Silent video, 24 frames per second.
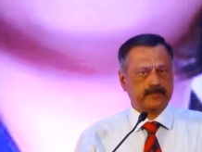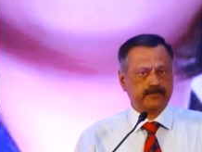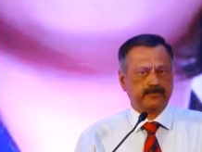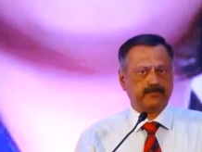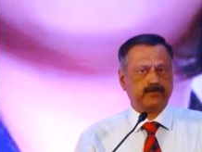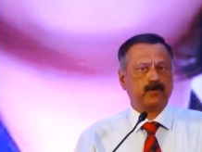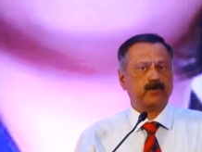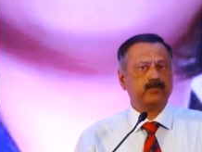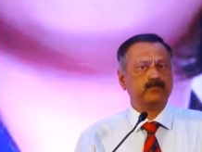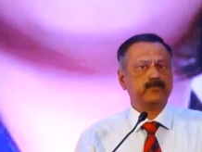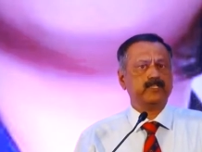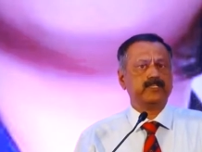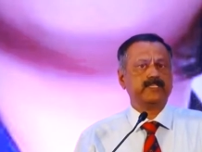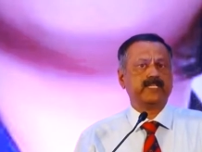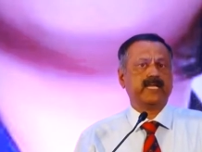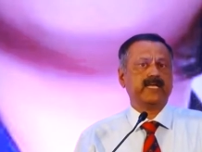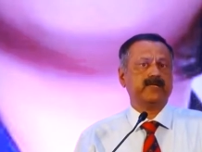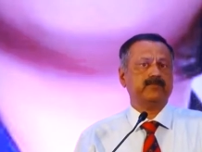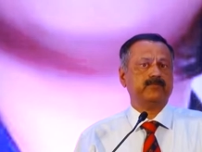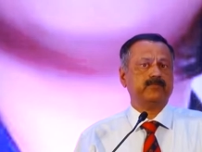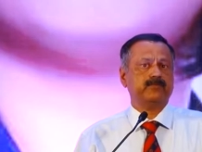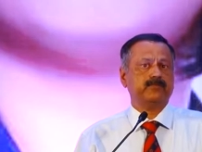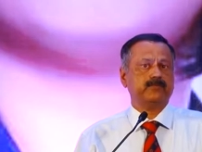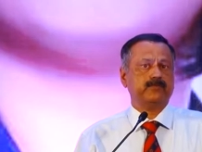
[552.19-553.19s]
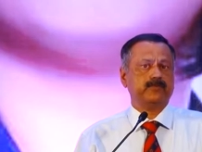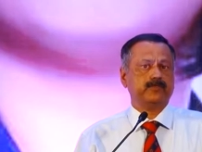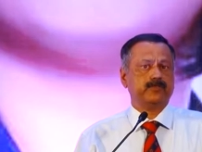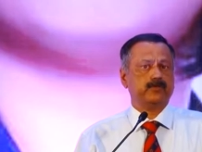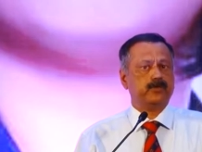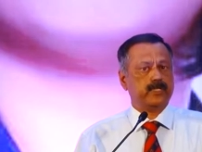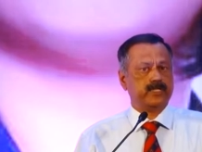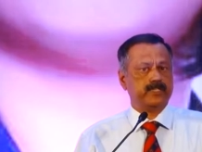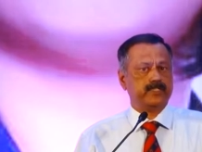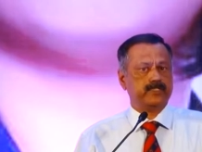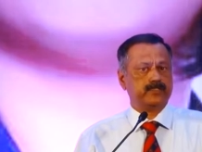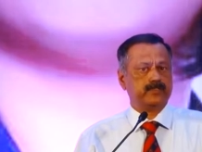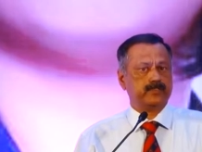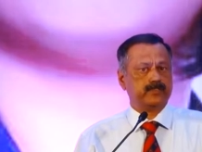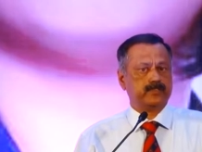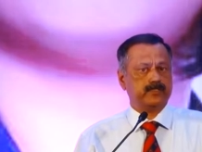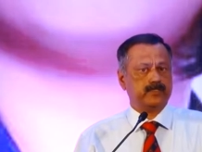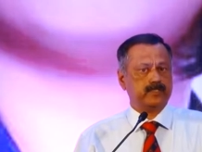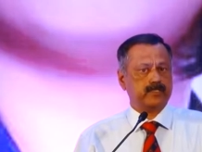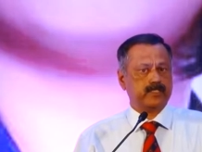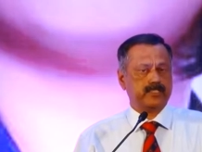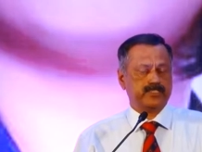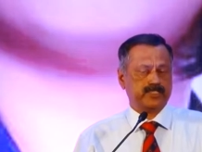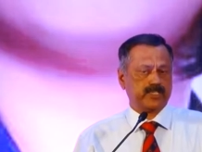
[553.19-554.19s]
from the time you are
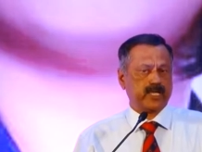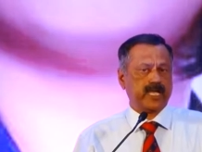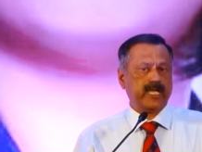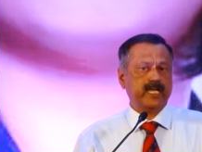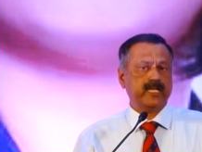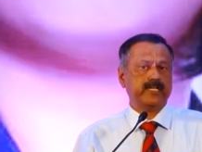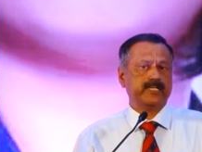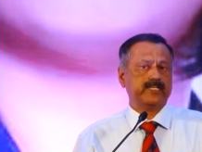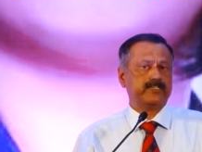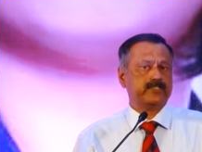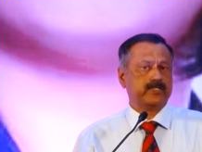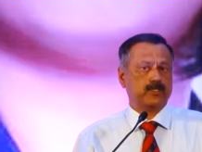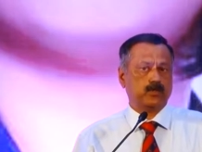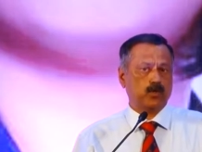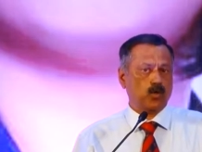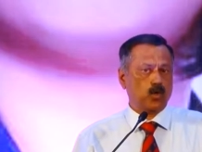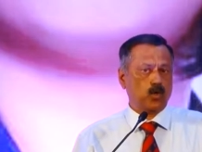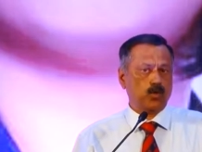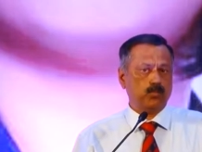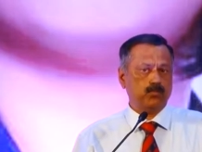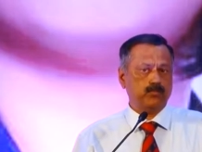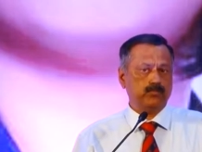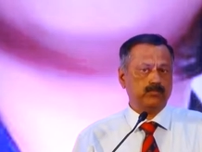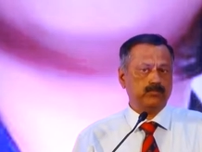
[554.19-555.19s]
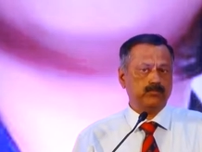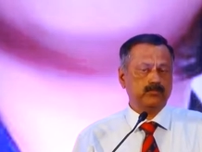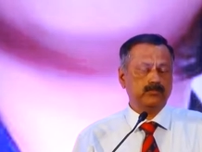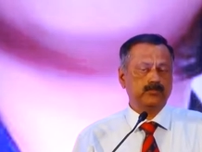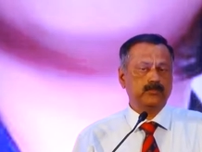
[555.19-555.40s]
a child at home,